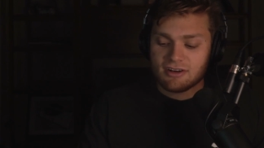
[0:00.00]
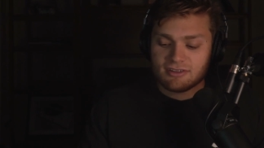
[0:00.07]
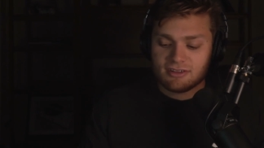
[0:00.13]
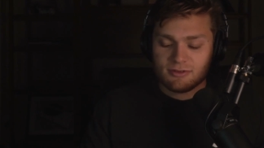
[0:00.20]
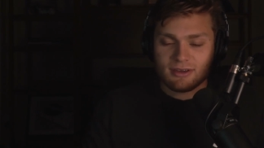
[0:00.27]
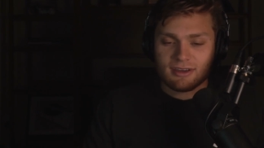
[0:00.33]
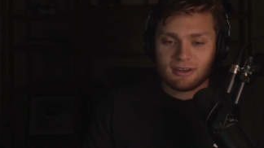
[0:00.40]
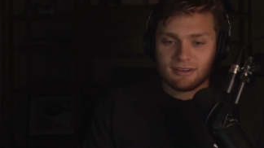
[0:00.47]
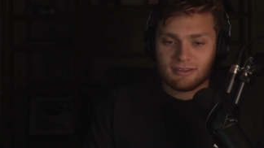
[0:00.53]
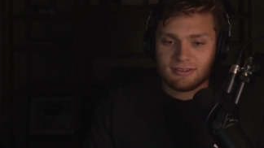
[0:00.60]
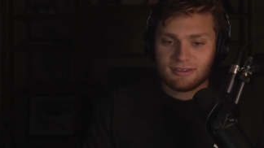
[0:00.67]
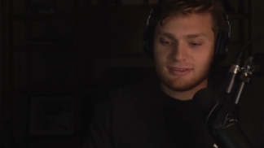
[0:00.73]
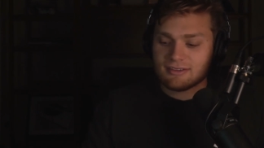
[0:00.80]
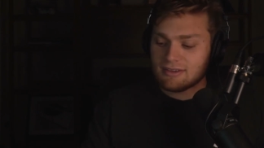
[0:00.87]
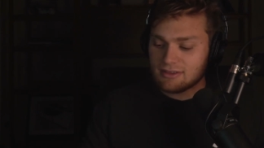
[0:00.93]
doing it
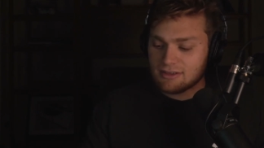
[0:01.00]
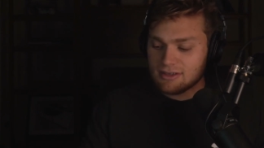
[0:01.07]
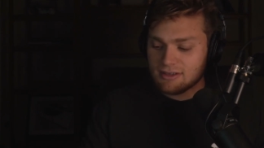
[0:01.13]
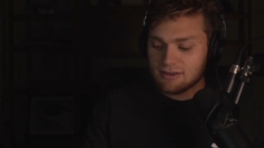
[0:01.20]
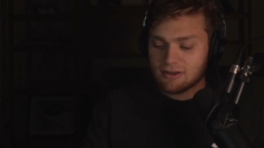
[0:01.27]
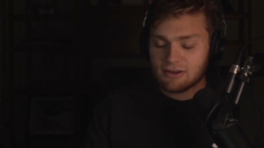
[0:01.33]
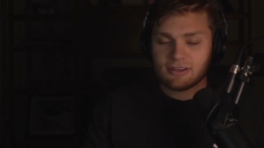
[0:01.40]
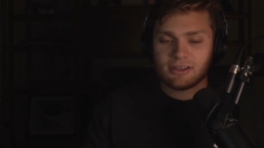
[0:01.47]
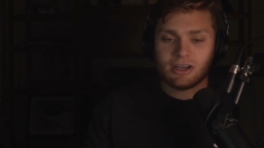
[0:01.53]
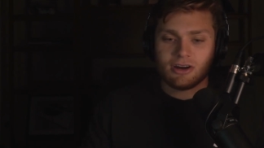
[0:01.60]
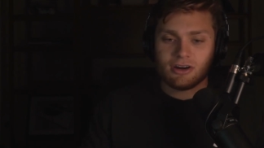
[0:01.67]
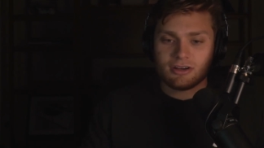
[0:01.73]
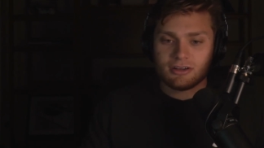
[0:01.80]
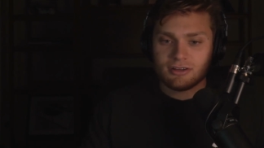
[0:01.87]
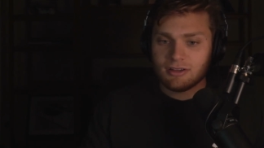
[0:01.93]
consistently early
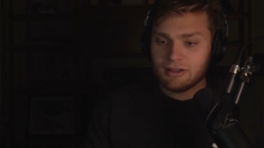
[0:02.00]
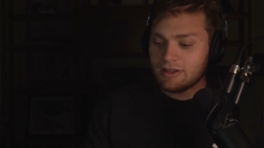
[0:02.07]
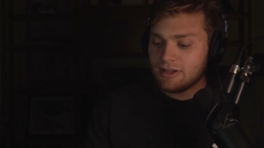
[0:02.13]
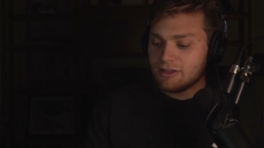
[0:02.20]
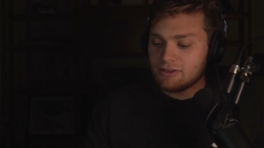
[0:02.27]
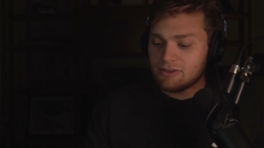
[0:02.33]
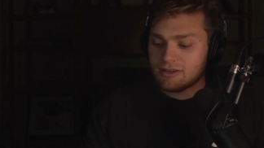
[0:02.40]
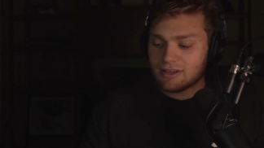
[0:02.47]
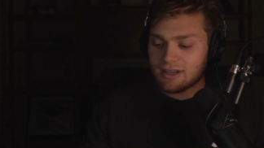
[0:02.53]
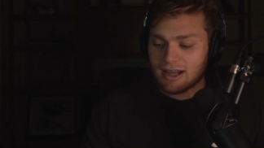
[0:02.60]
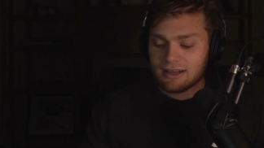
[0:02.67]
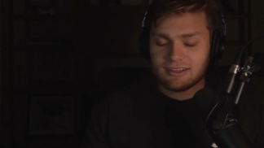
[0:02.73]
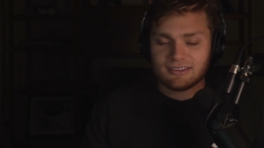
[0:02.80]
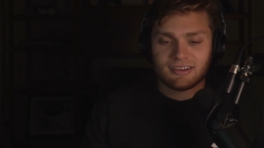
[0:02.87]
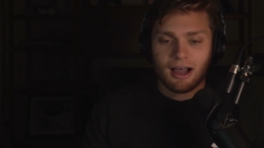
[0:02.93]
on, you can kind
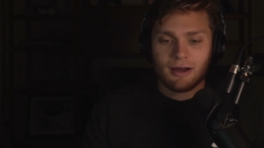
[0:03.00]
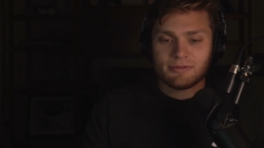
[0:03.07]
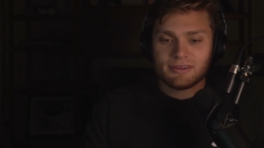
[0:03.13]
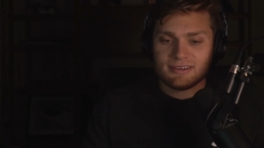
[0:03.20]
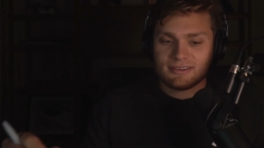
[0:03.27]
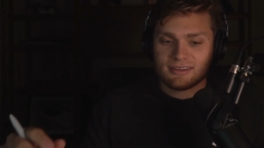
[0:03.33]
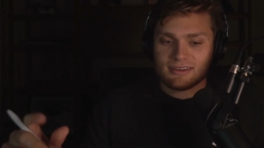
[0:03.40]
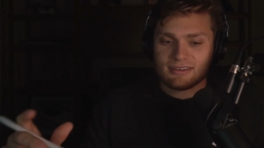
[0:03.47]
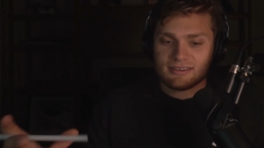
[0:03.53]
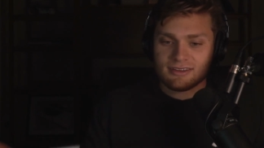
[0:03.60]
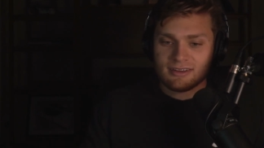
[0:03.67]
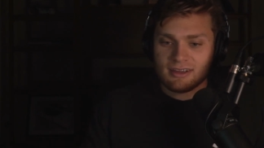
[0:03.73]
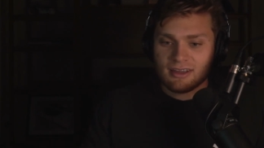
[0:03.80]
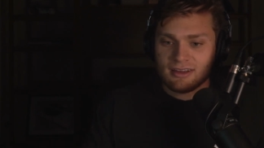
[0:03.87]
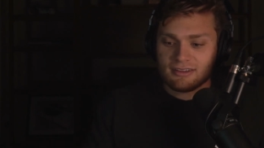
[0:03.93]
of stop these things in,
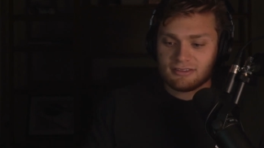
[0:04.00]
in its